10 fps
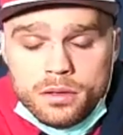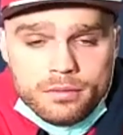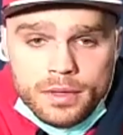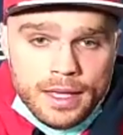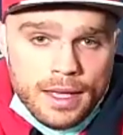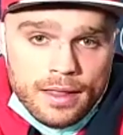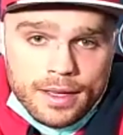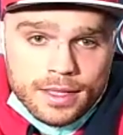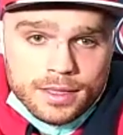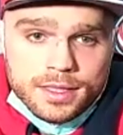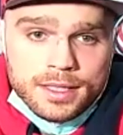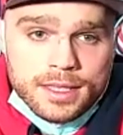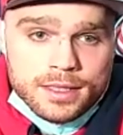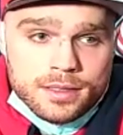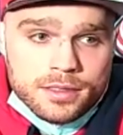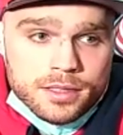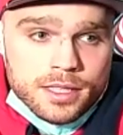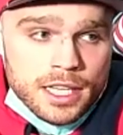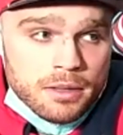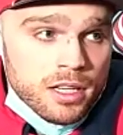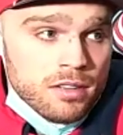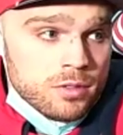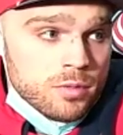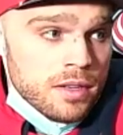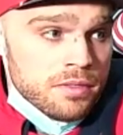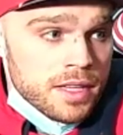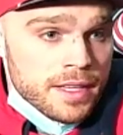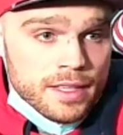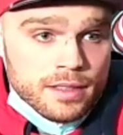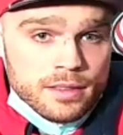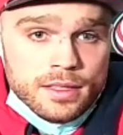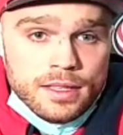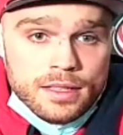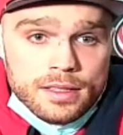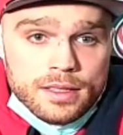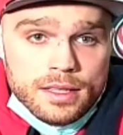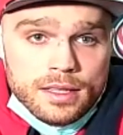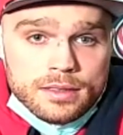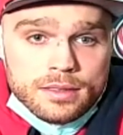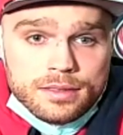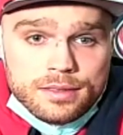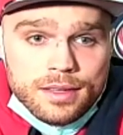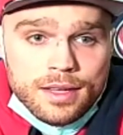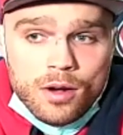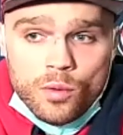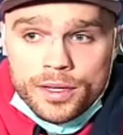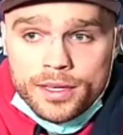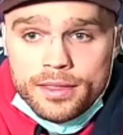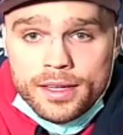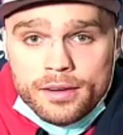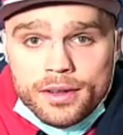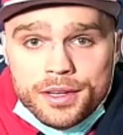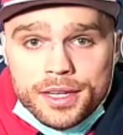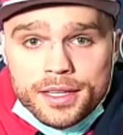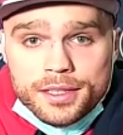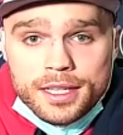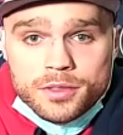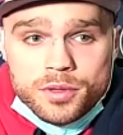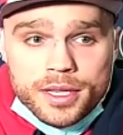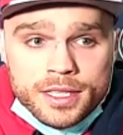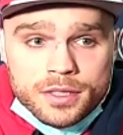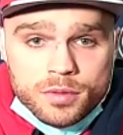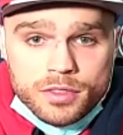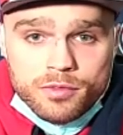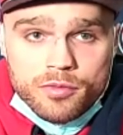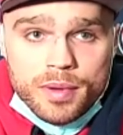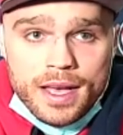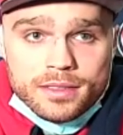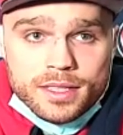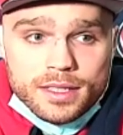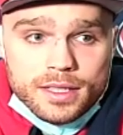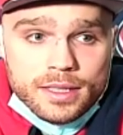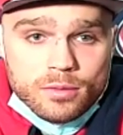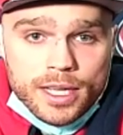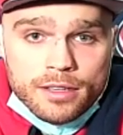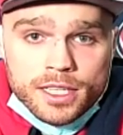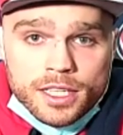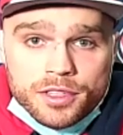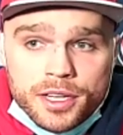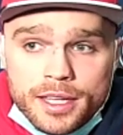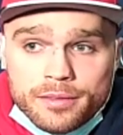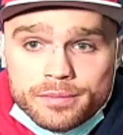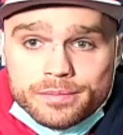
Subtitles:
Yeah, like I said, that's just an irrelevant way of thinking, and it's not how we're going to think around here. It is what it is. We've moved past it, and we're getting ready for tonight.